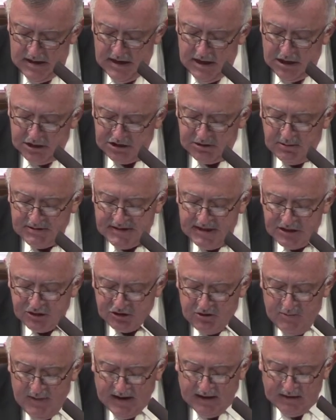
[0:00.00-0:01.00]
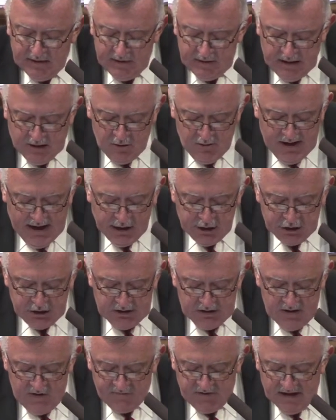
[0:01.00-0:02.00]
she was instrumental in the
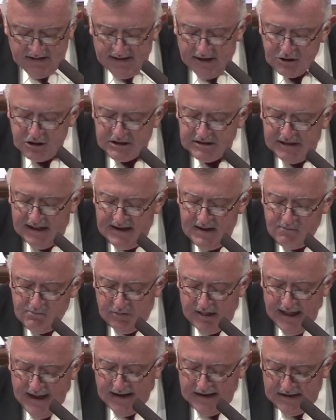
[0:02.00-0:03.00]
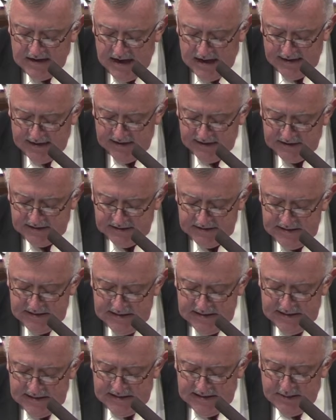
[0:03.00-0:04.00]
creation of the Legislative Black Caucus
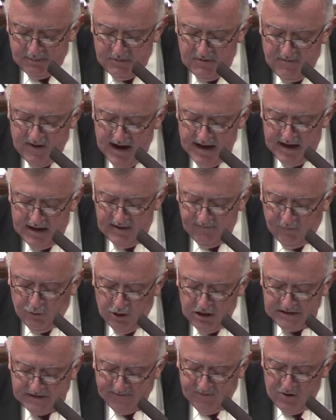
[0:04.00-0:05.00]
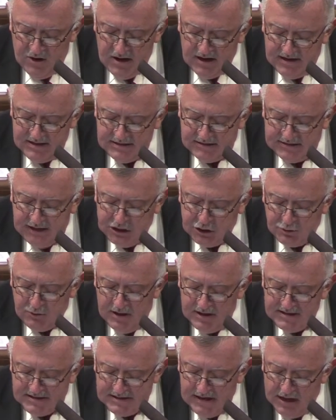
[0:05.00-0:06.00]
and provided a voice for her
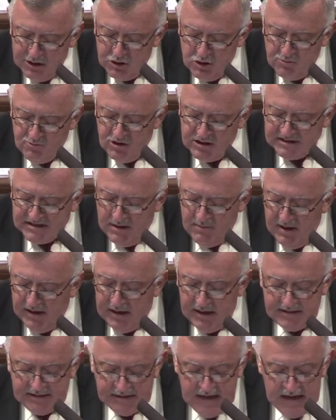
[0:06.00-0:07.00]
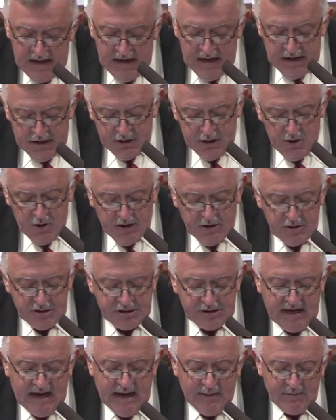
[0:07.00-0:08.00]
constituents on numerous committees during her
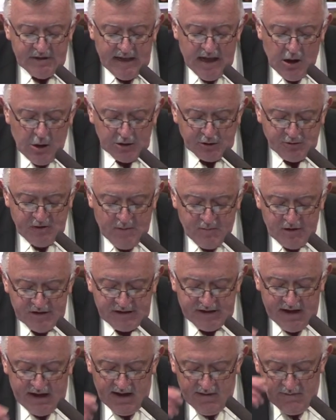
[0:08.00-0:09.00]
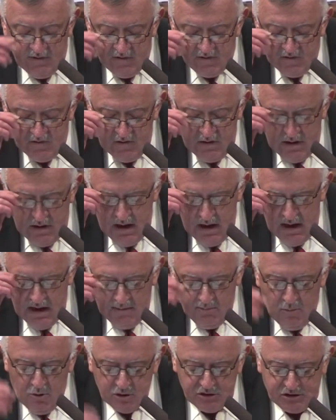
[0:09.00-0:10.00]
time in the House of Representatives,
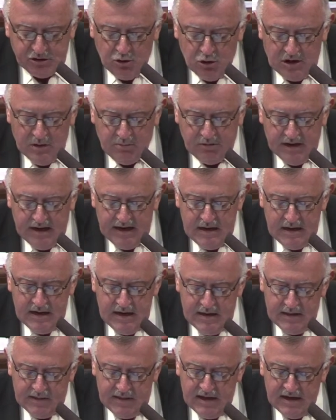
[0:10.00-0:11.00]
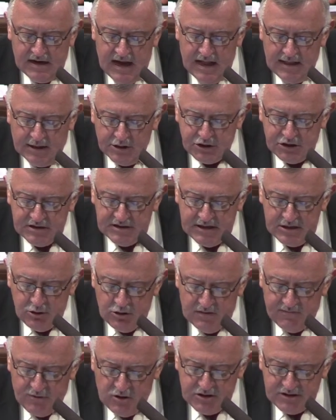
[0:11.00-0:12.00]
most notably the colleges and
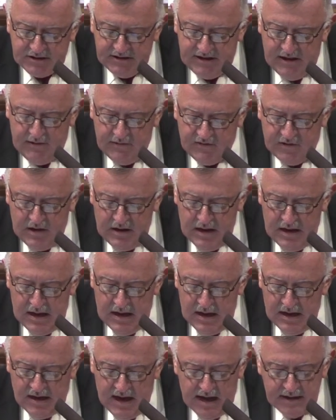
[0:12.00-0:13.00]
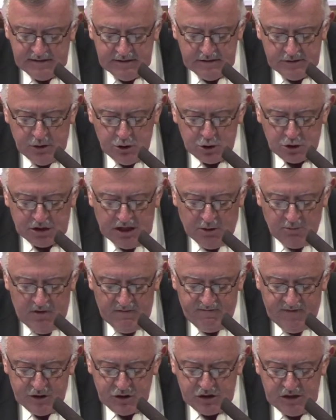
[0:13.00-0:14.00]
universities, constitutional
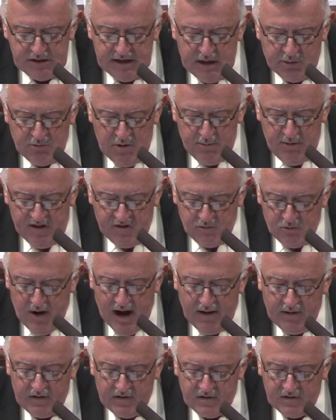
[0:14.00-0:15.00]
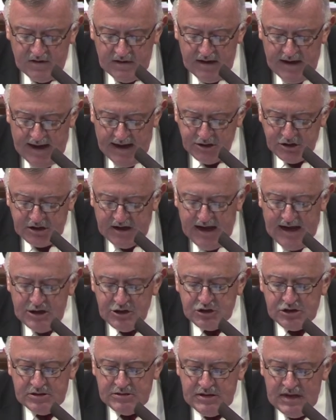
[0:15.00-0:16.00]
revision and women's rights,
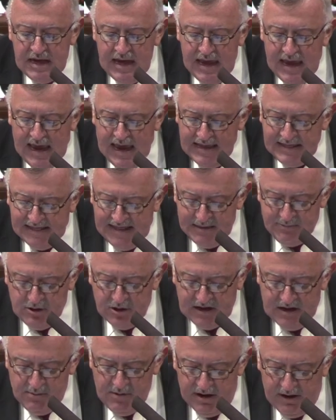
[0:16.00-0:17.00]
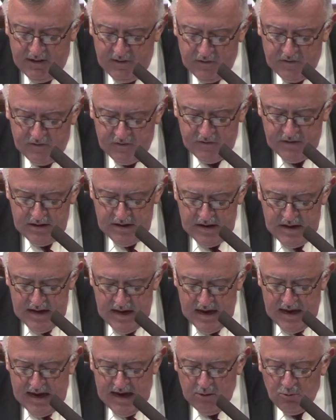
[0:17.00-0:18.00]
education, and labor committees.
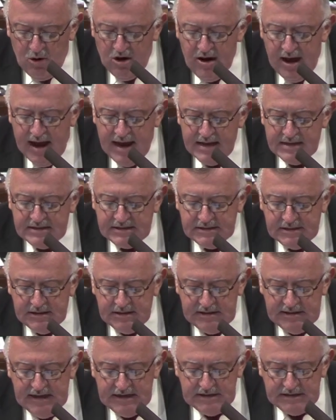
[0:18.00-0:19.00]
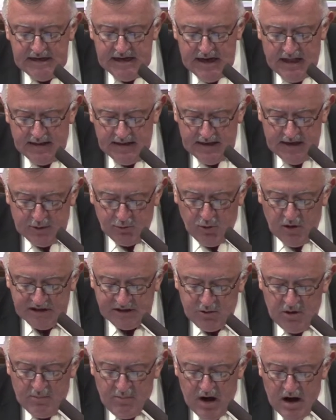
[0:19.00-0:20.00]
And whereas Daisy Elliott
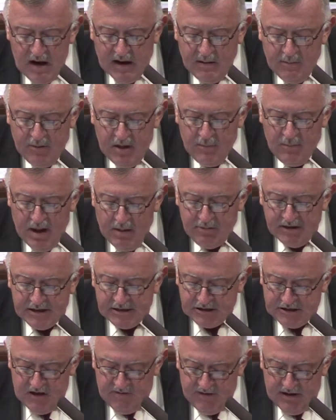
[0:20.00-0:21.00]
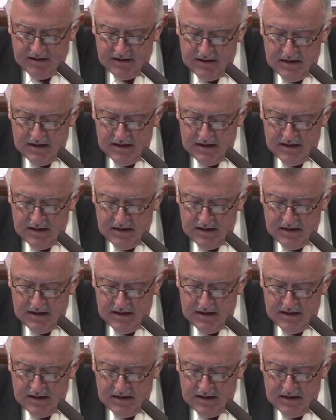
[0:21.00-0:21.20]
was a remarkable public servant